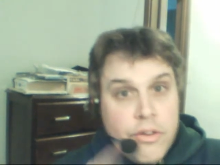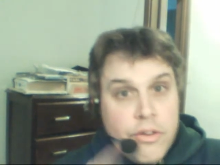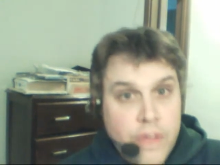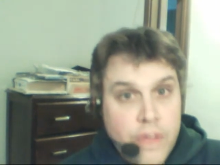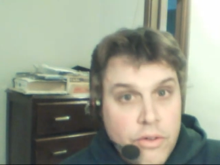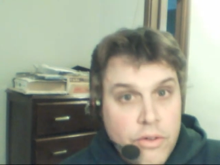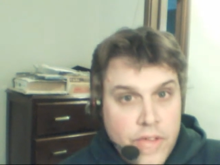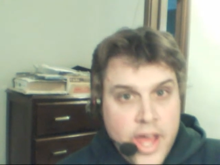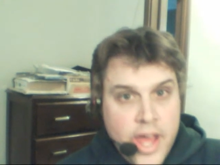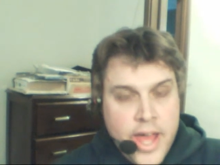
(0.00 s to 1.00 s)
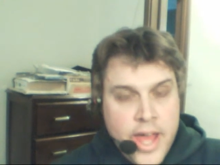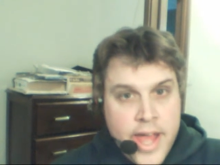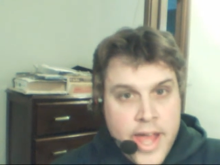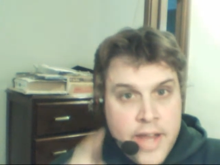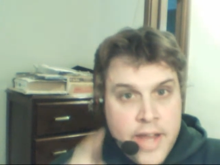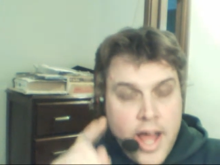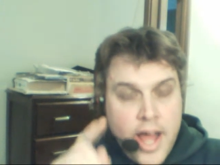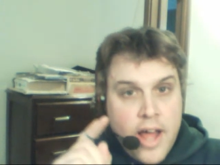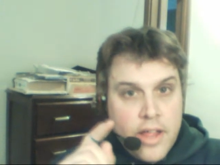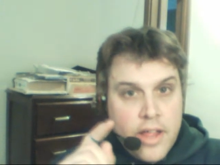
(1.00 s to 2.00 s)
to defend ourselves
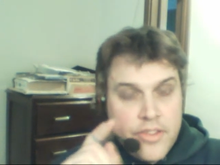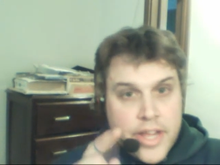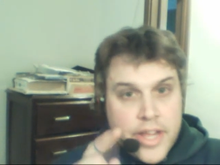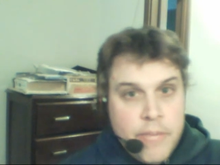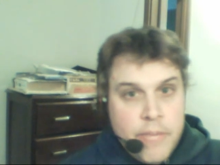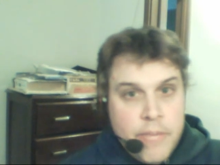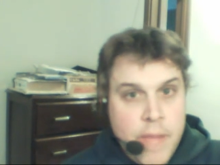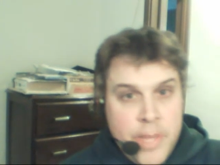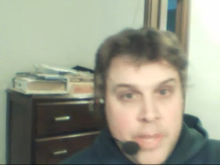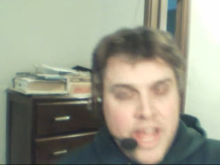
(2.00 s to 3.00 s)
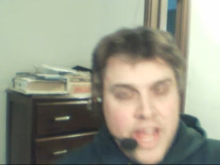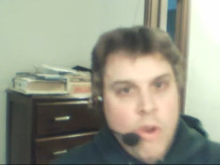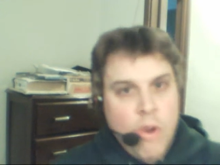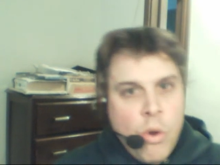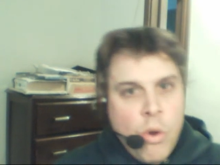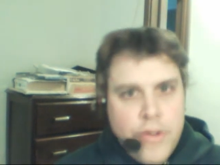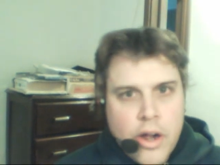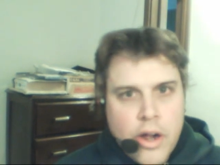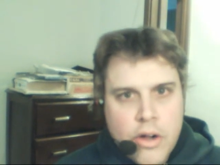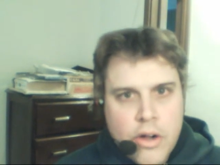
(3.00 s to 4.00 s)
and the Second
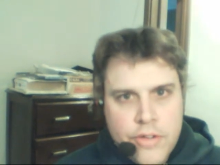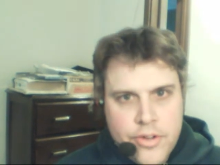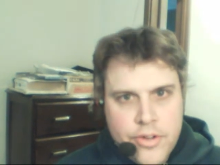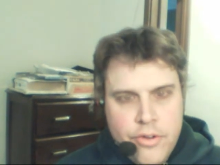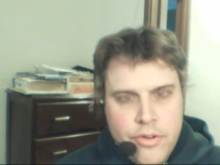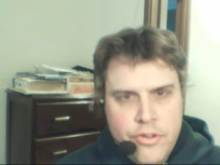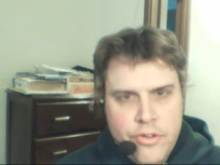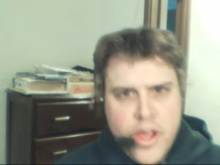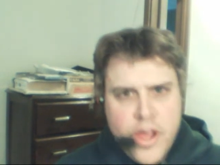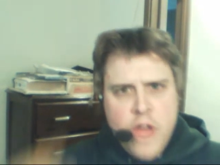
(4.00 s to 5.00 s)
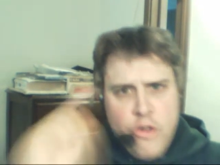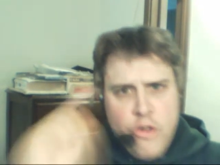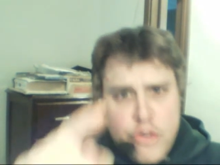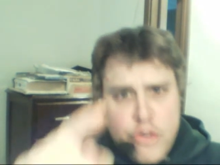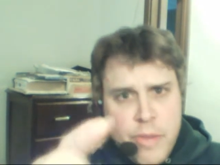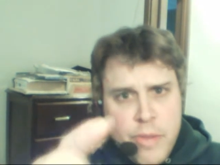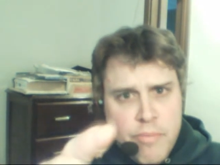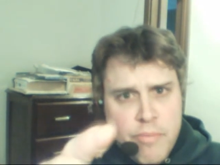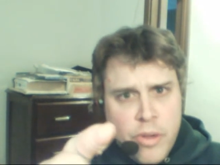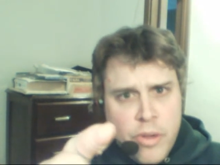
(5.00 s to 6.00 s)
Amendment and the whole entire Constitution.
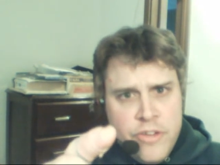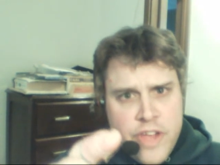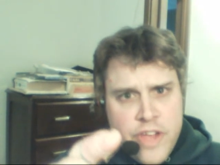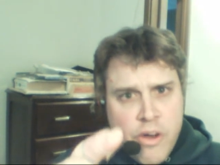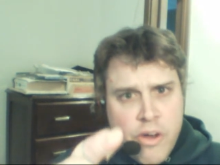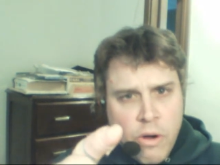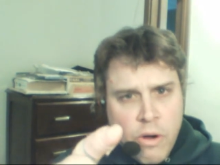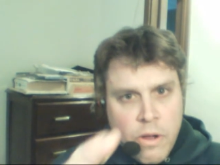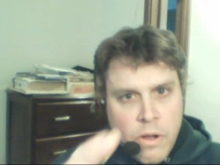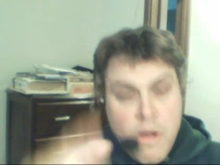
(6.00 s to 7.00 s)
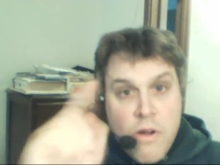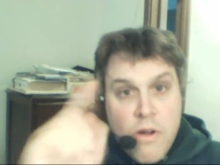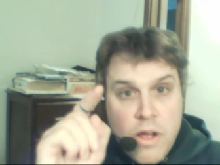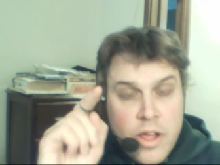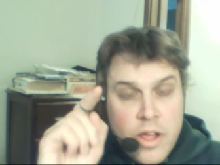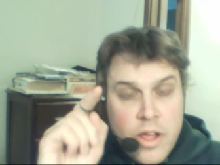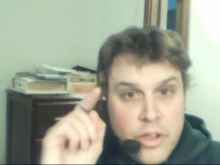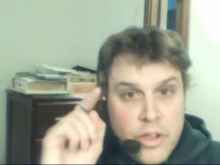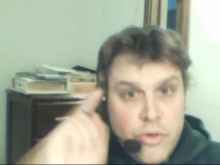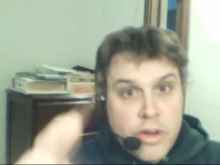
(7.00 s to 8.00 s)
You should be put in jail.
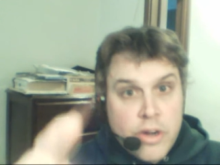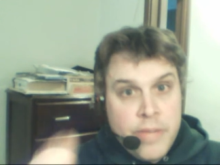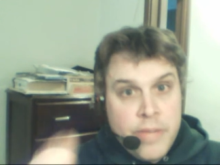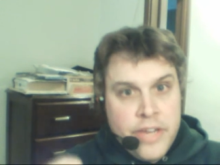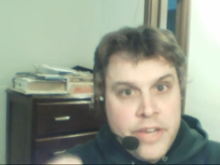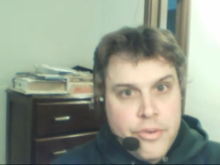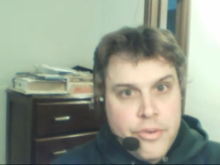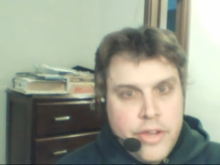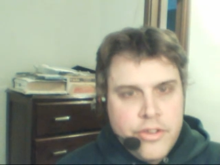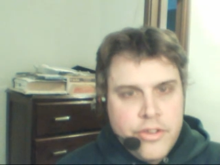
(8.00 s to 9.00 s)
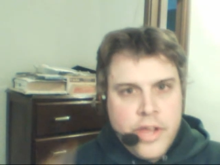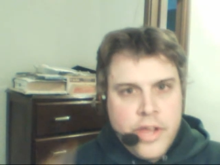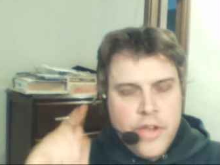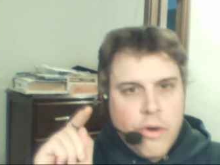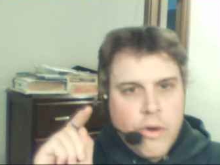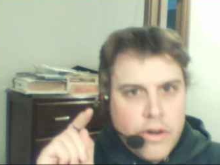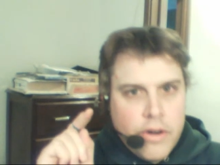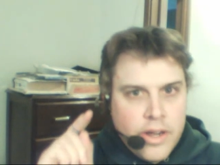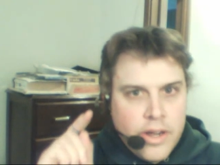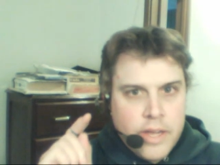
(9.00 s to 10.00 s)
You are committing
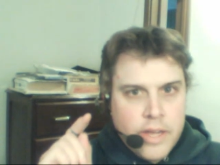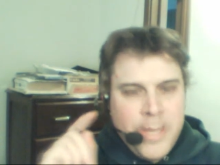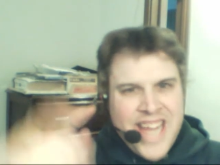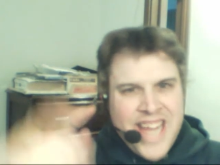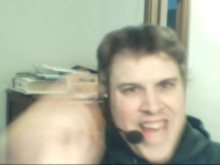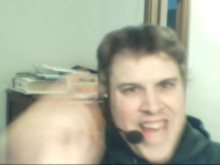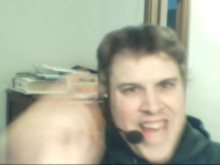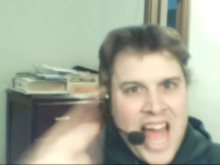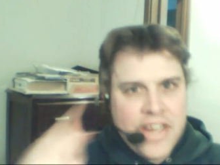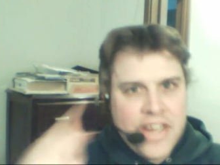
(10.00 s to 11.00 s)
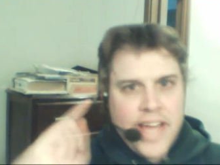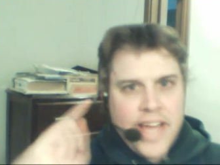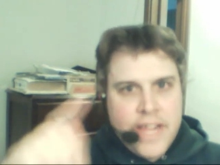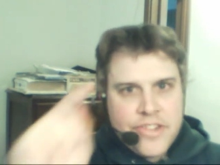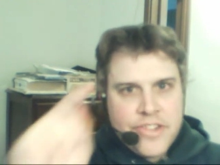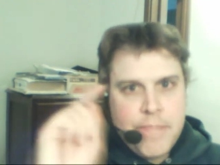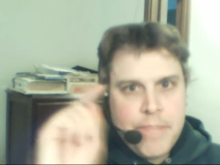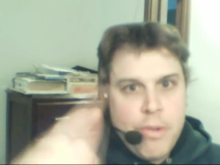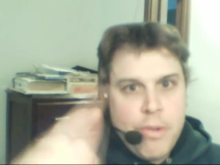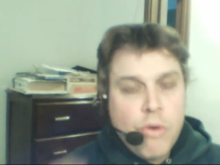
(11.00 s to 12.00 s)
treason. You are committing an
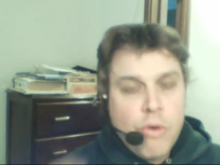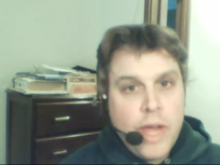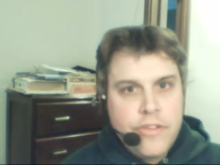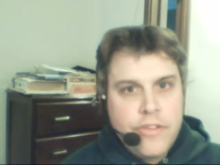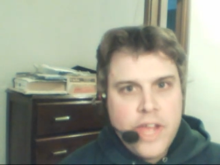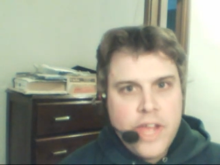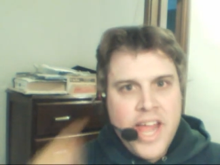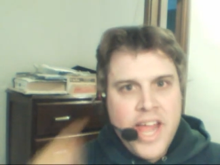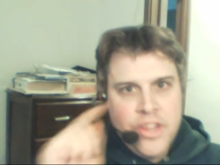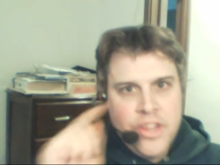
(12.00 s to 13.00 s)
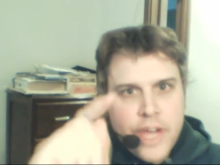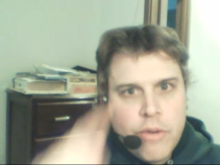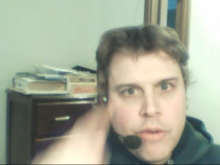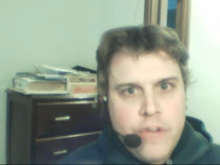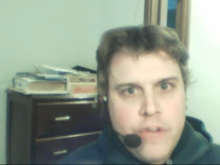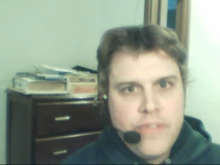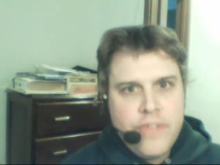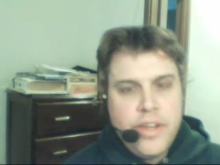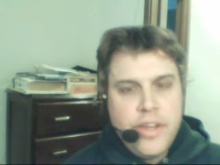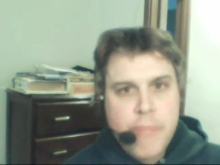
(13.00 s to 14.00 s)
act against the Bill of Rights
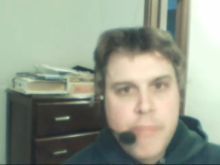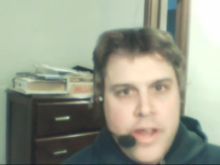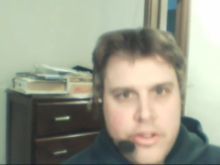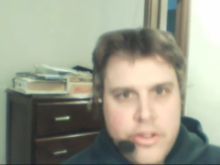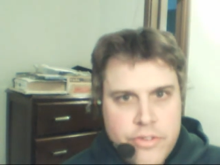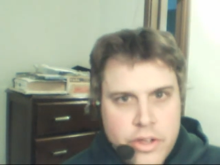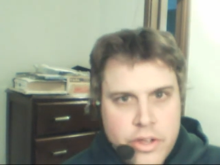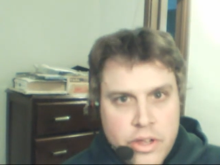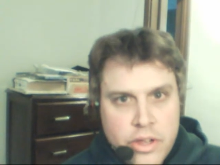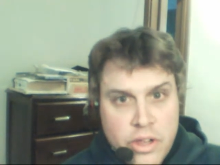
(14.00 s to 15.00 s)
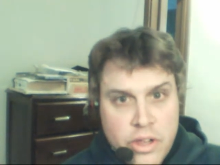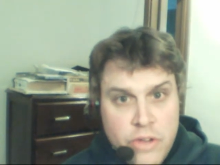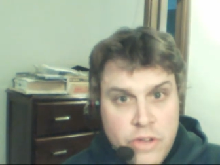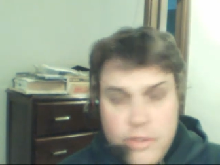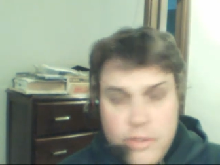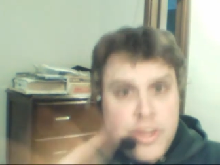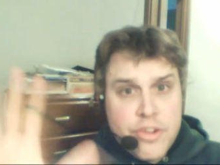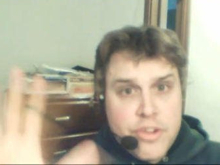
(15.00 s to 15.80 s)
and the Declaration of Independence.